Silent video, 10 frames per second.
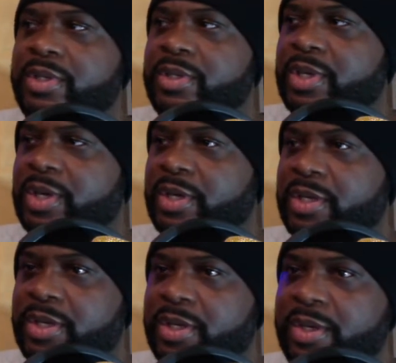Yeah,
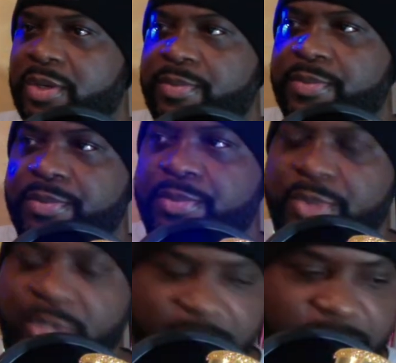and
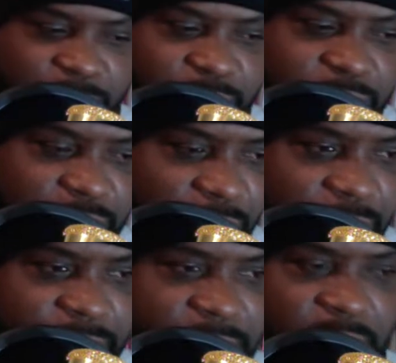Gangsta Boosh,
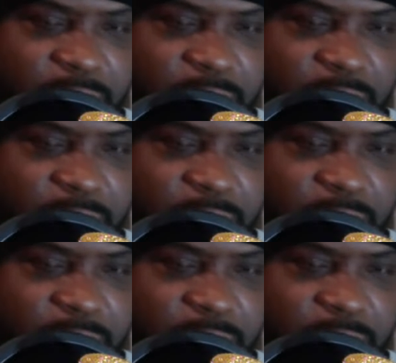always,